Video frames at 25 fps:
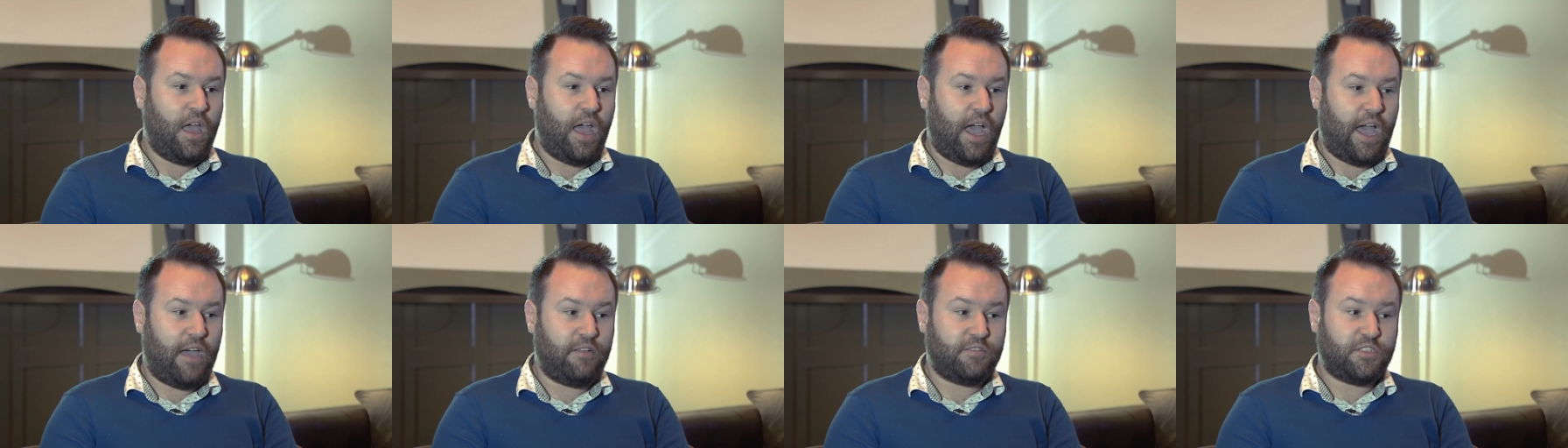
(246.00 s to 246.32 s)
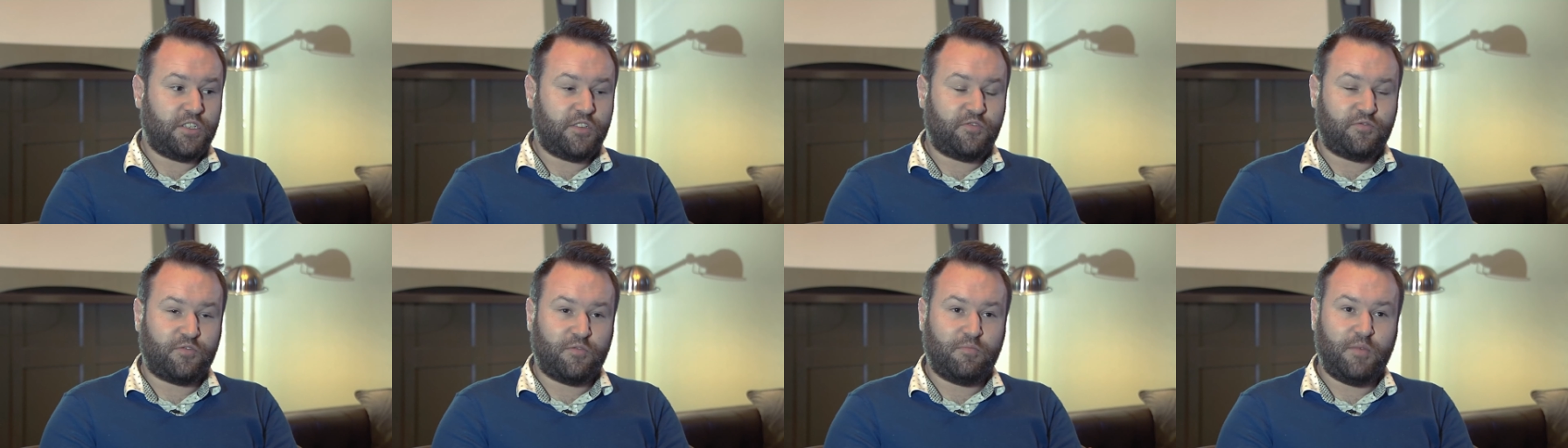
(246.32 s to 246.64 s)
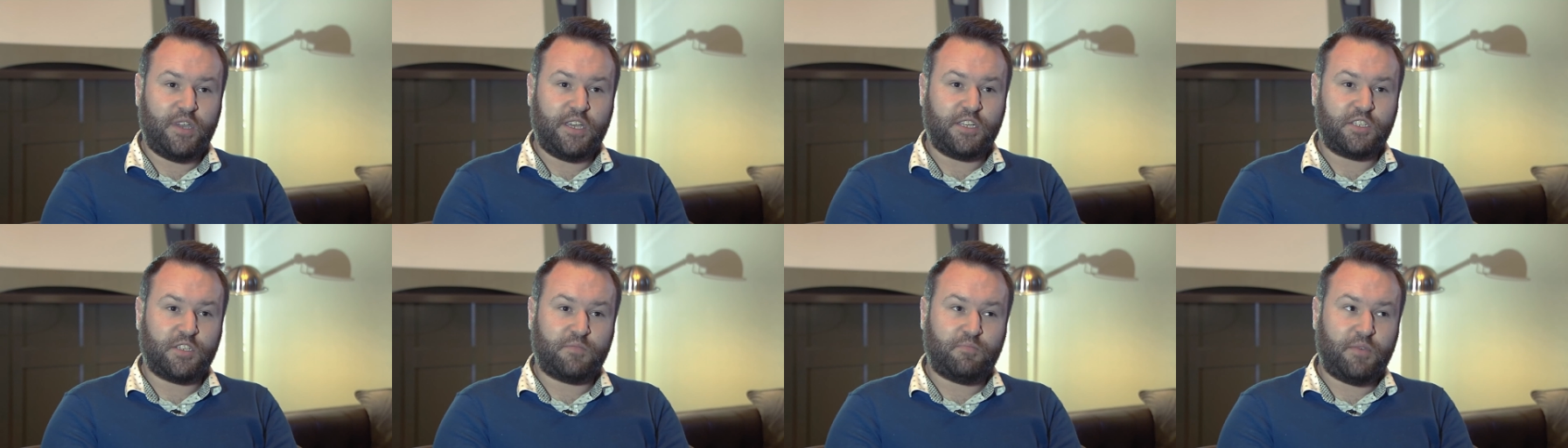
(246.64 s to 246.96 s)
And just for
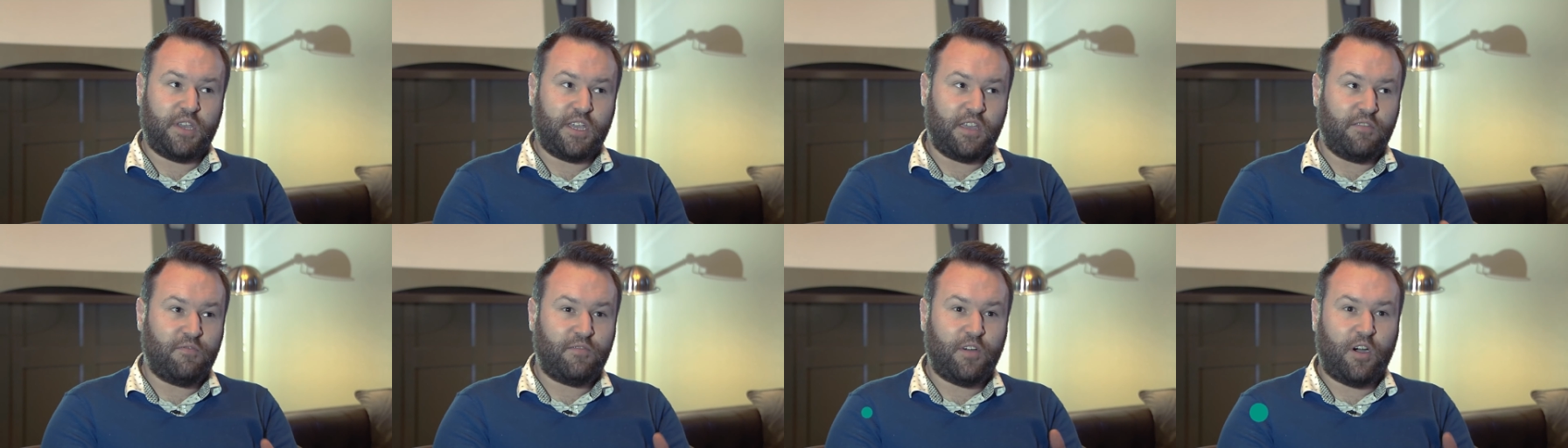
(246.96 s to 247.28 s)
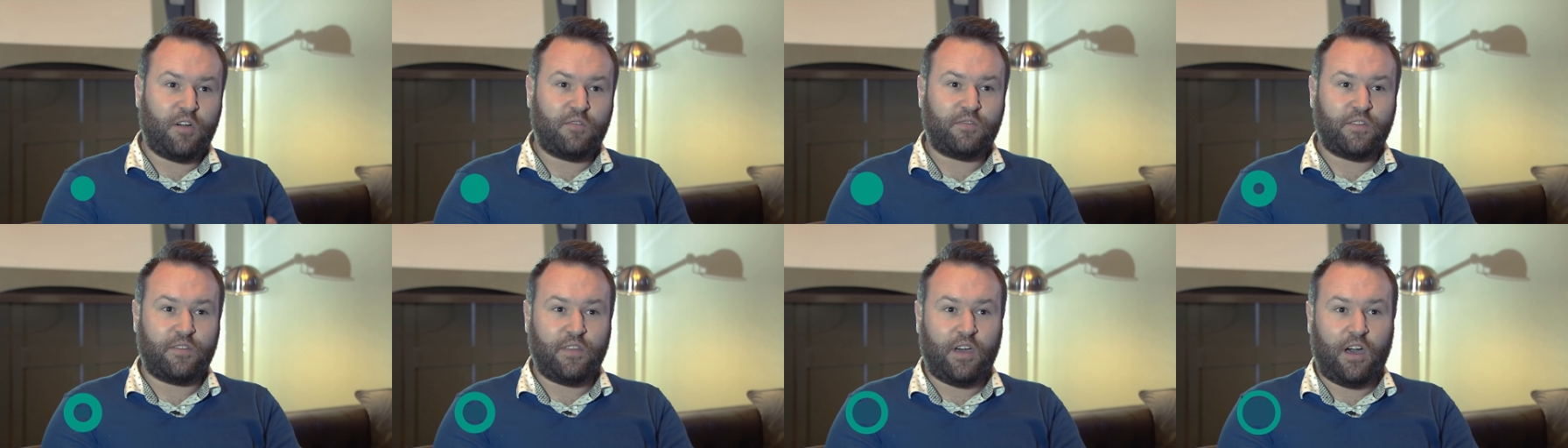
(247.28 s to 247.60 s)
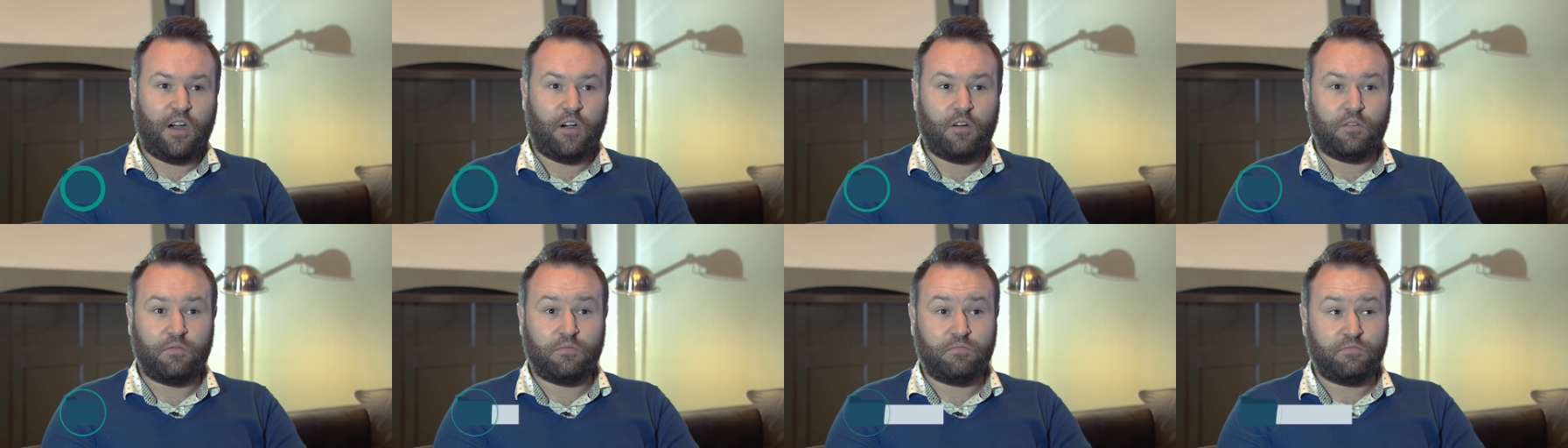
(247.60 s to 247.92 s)
me, just being involved in the
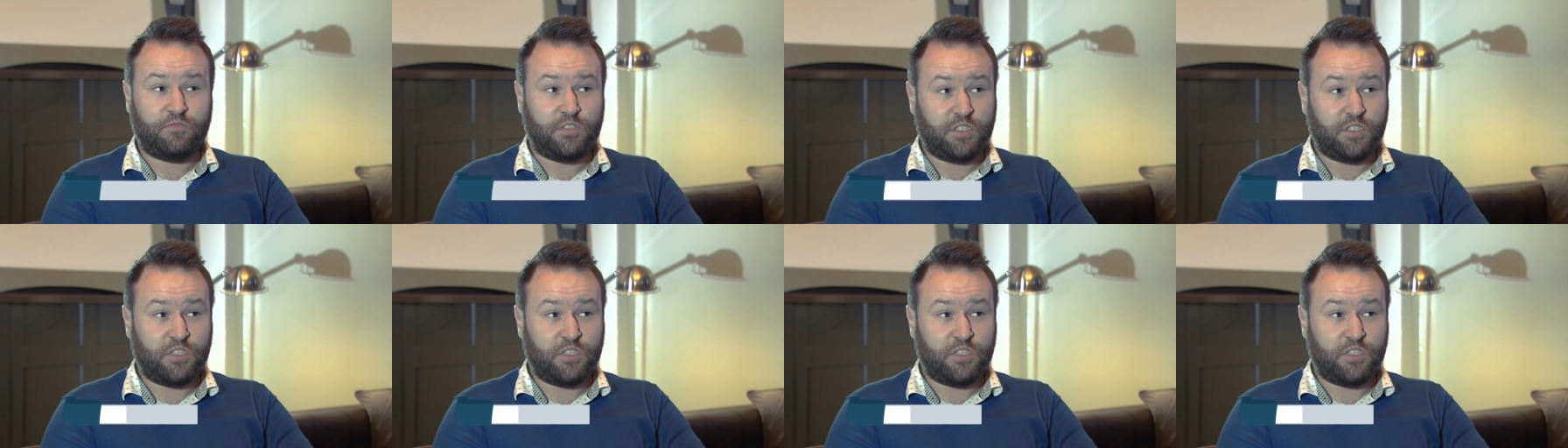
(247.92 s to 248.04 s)
whole,